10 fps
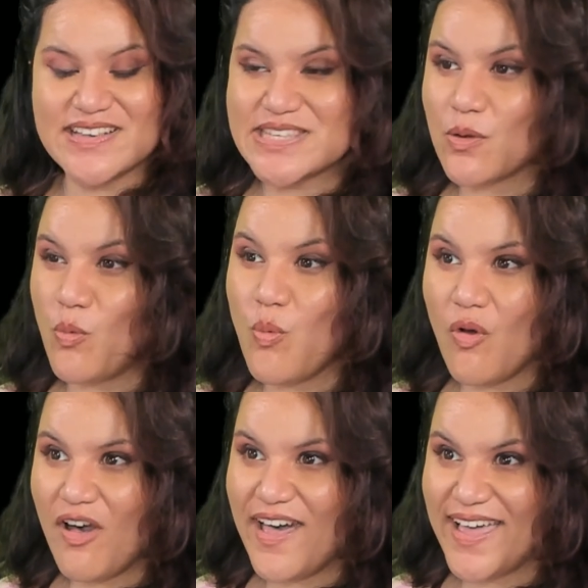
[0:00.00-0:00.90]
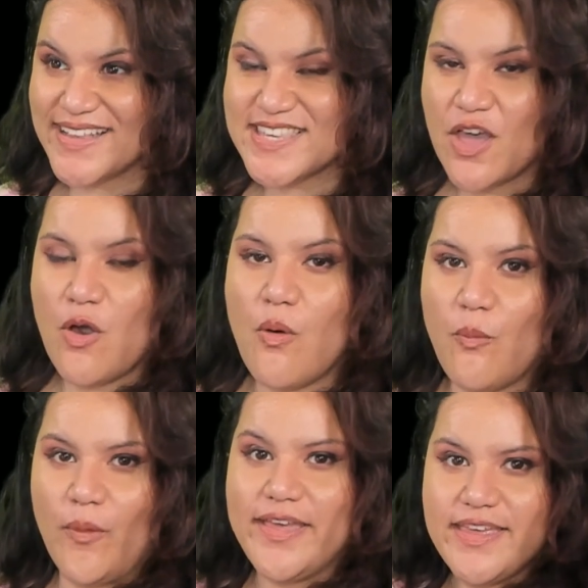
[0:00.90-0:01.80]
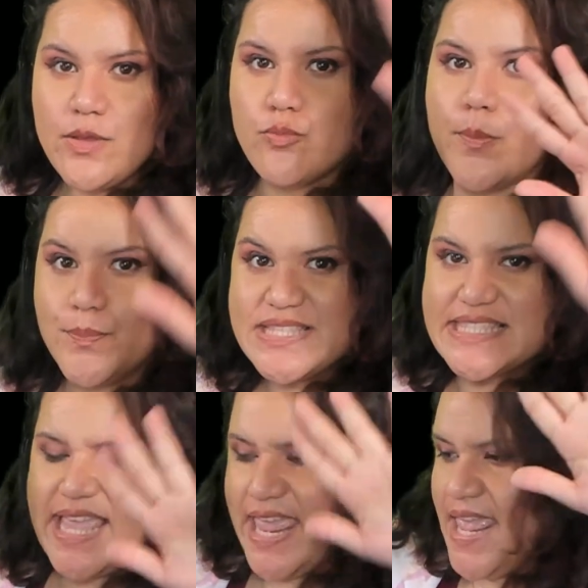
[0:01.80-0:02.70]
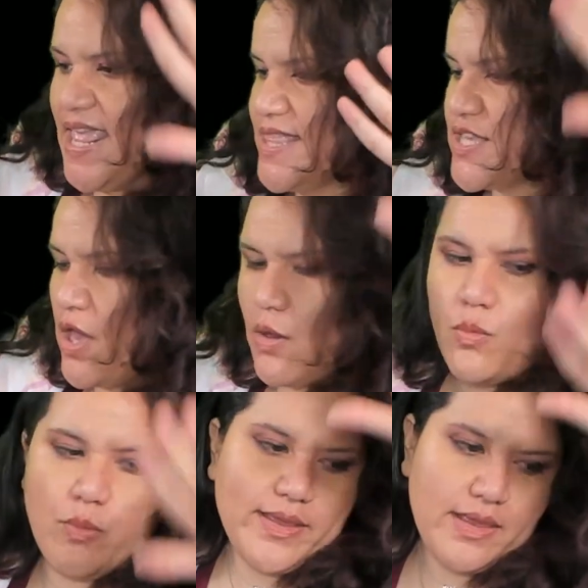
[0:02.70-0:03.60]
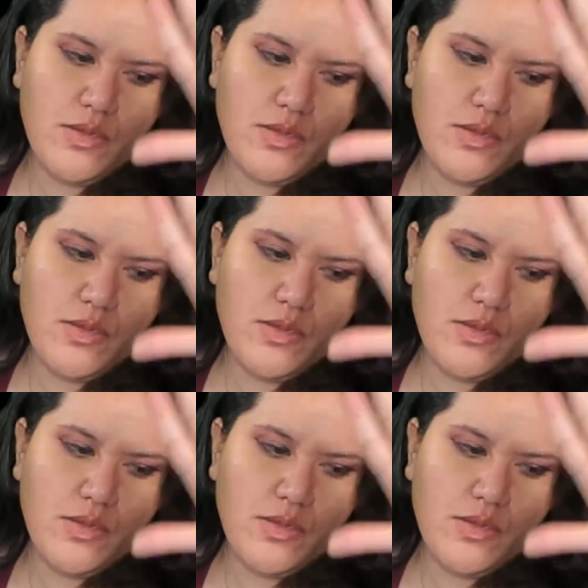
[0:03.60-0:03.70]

like, what? Hawaii represent, Hawaii